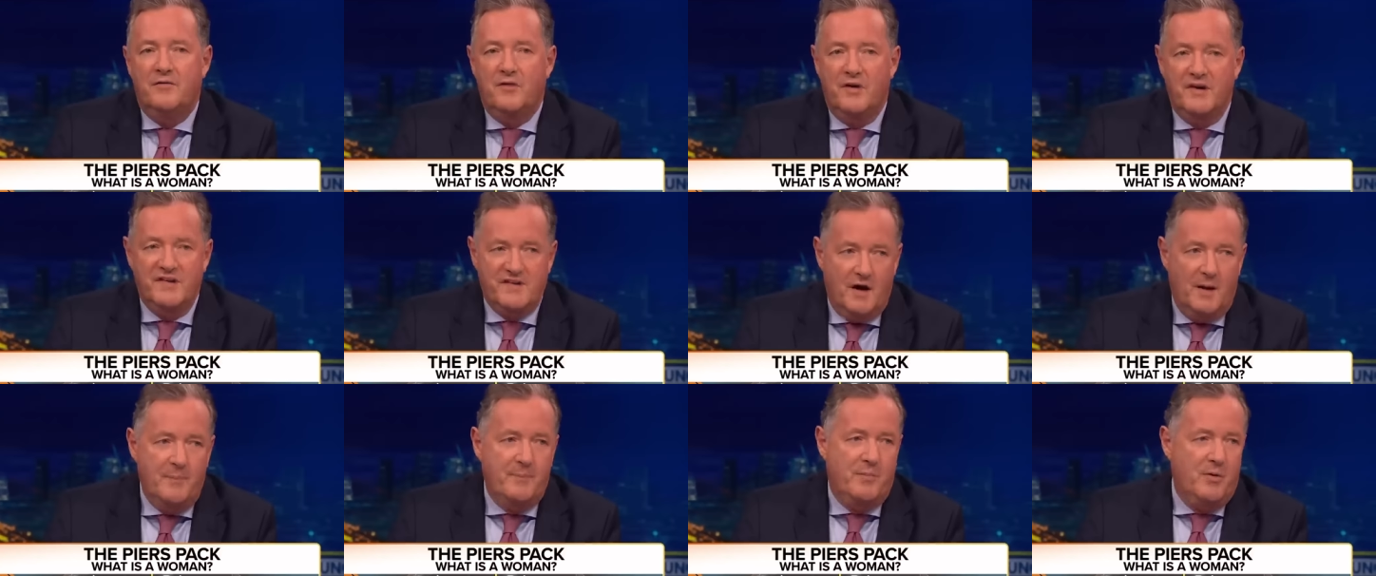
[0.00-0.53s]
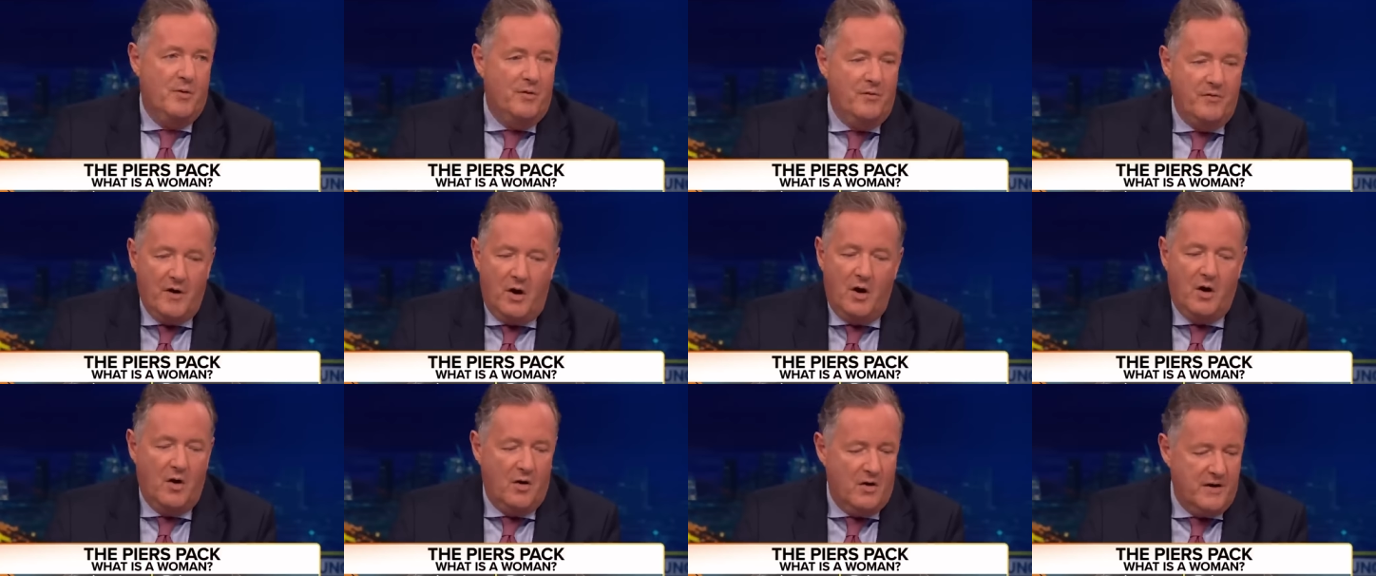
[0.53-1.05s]
for example,
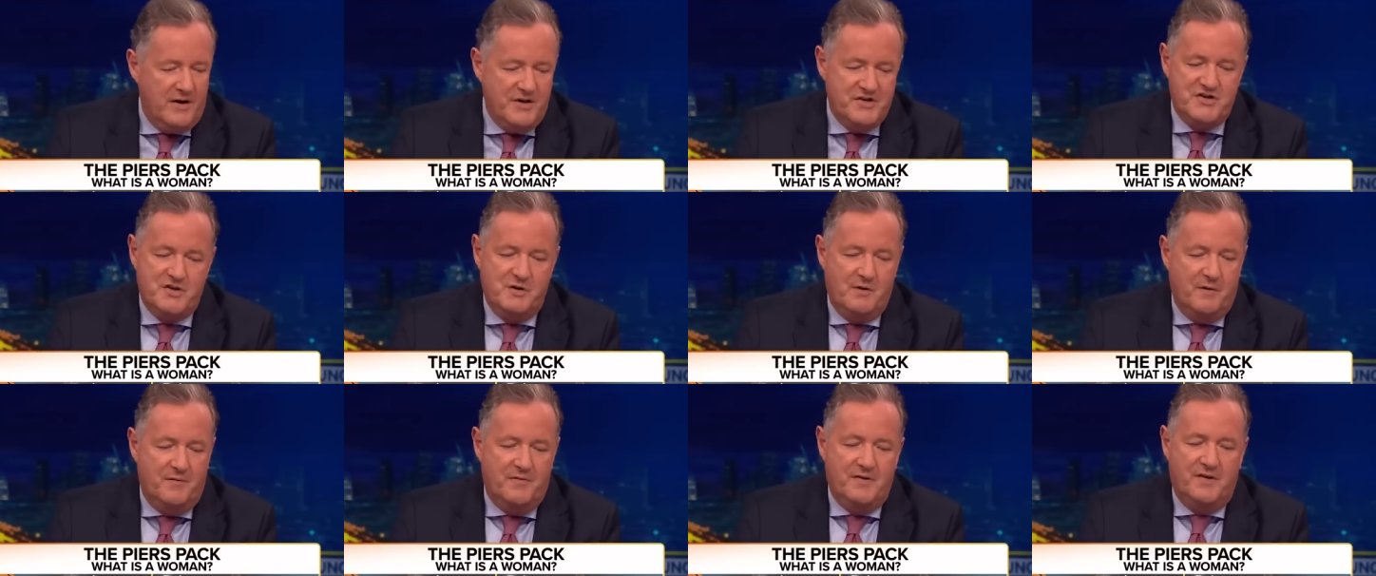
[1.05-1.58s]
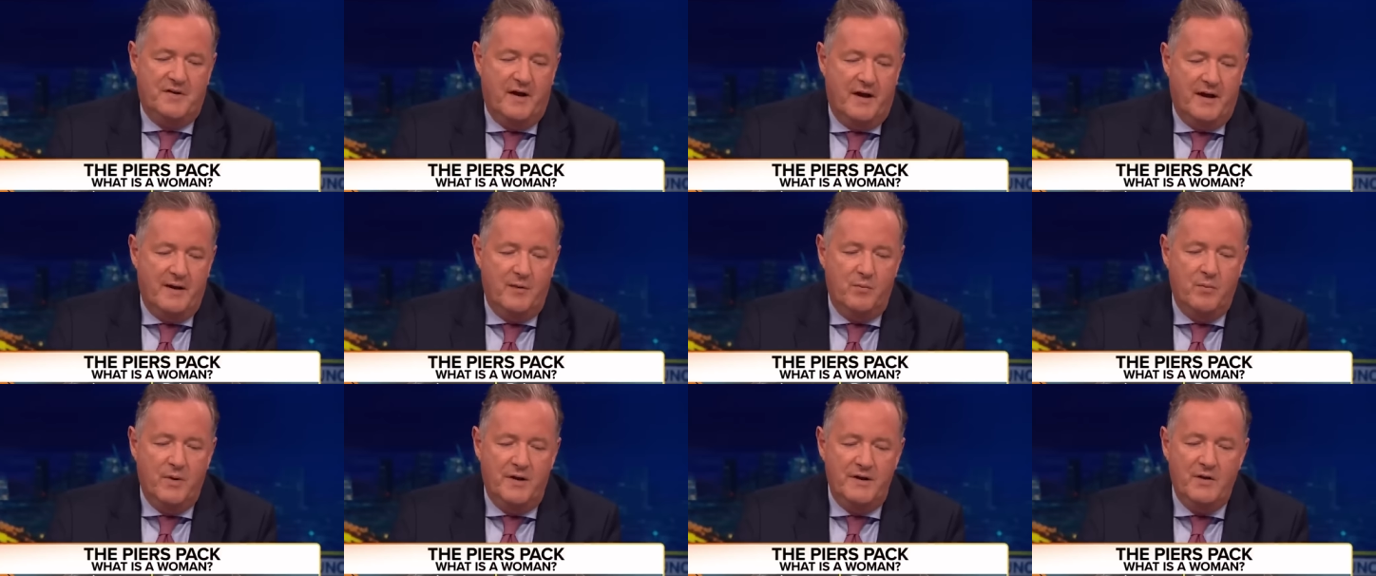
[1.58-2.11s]
the hot issue of the
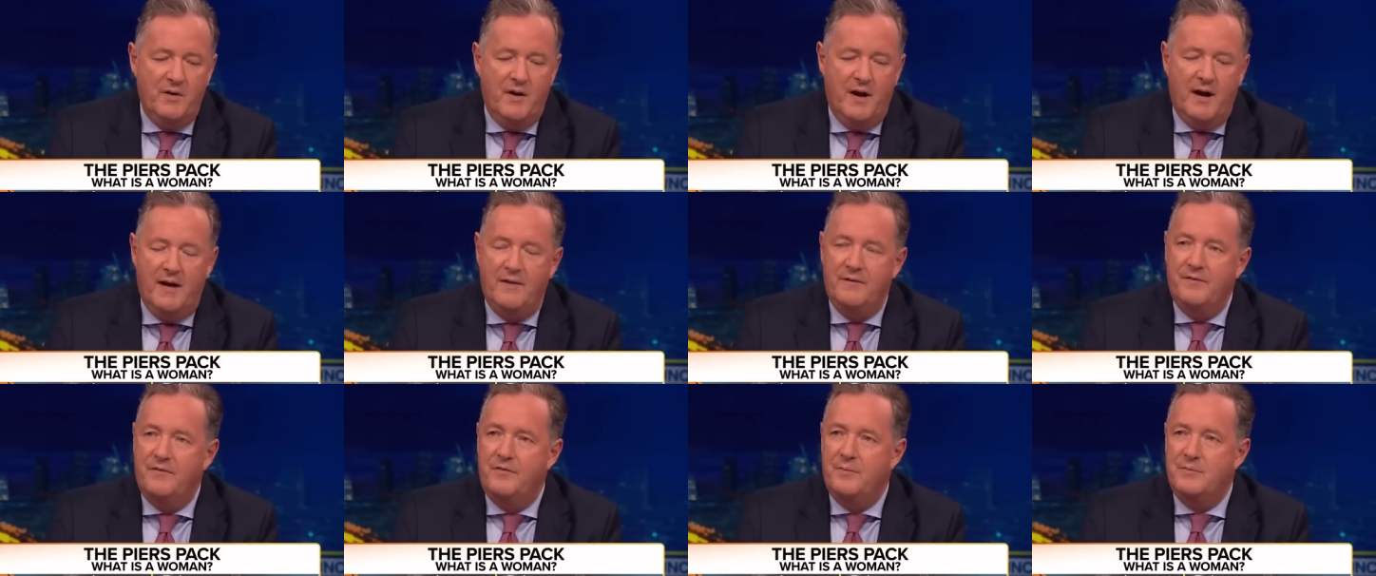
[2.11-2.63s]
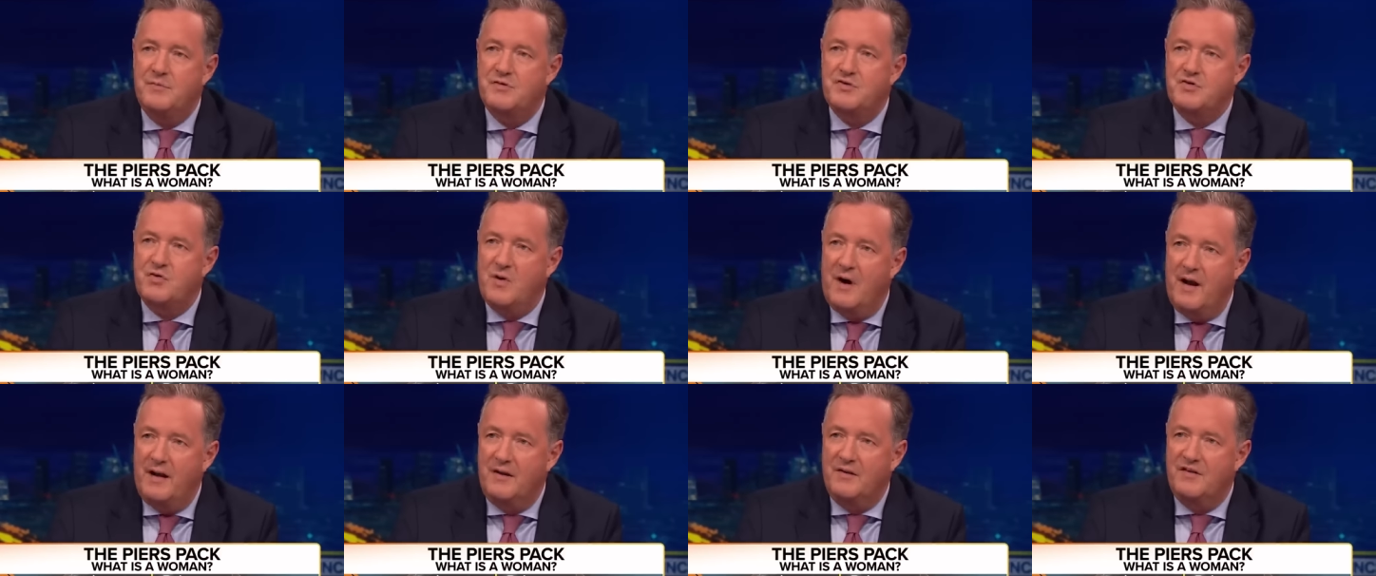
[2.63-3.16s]
day, when you have
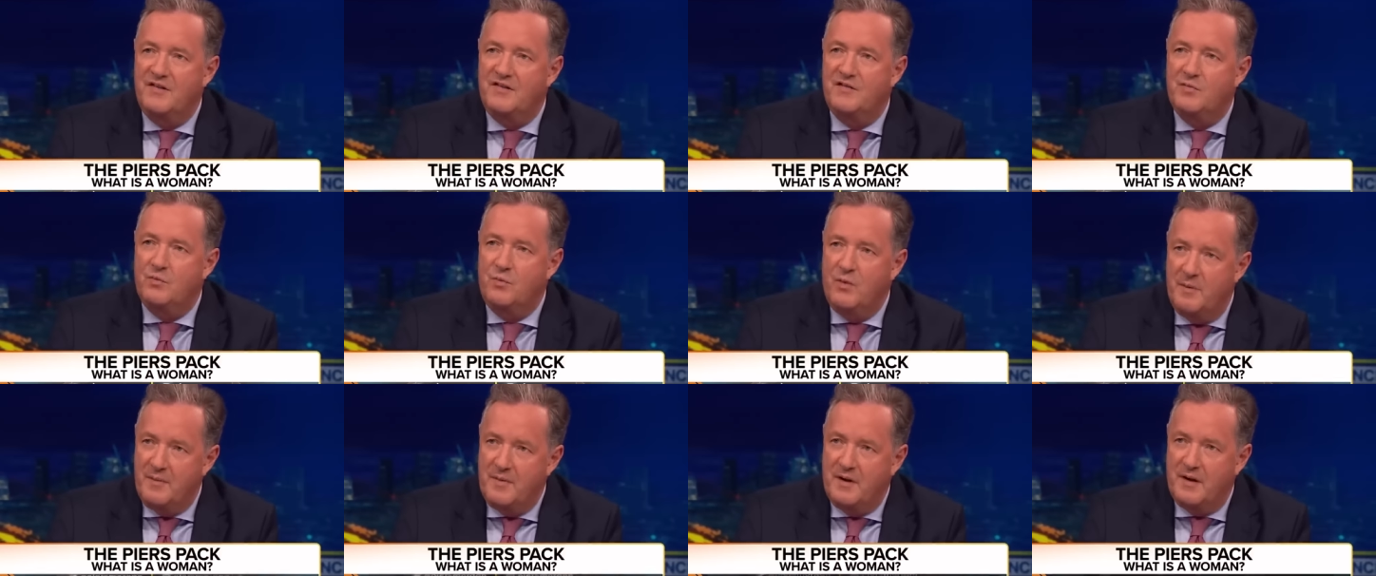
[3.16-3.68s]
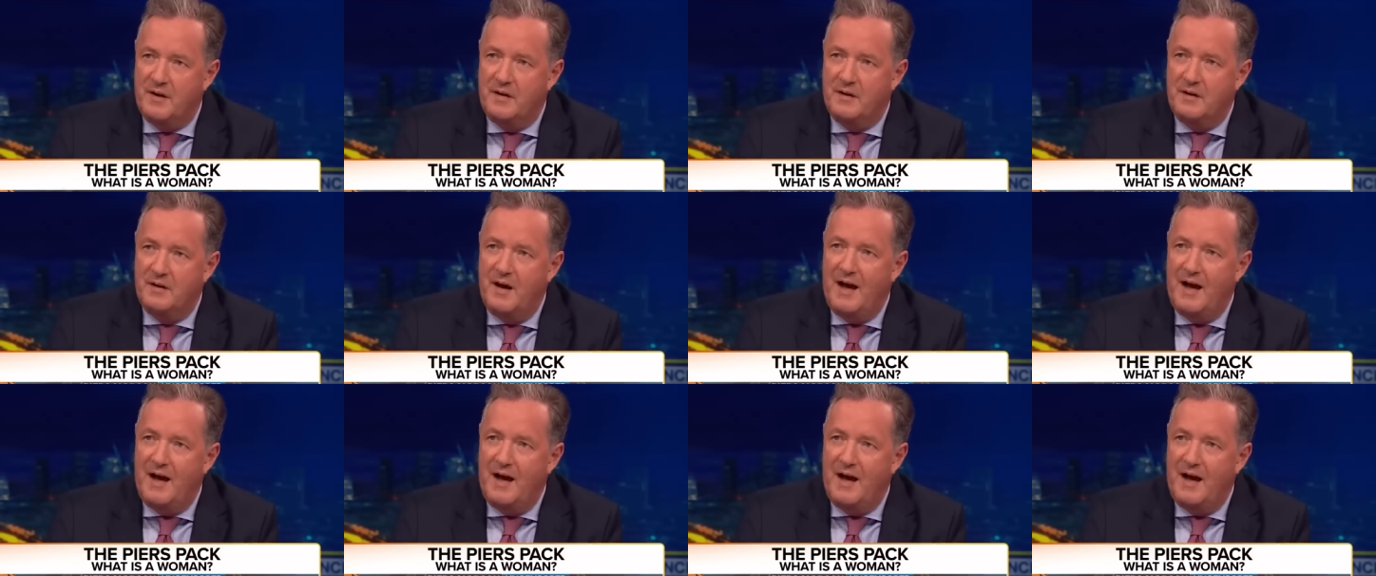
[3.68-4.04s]
trans women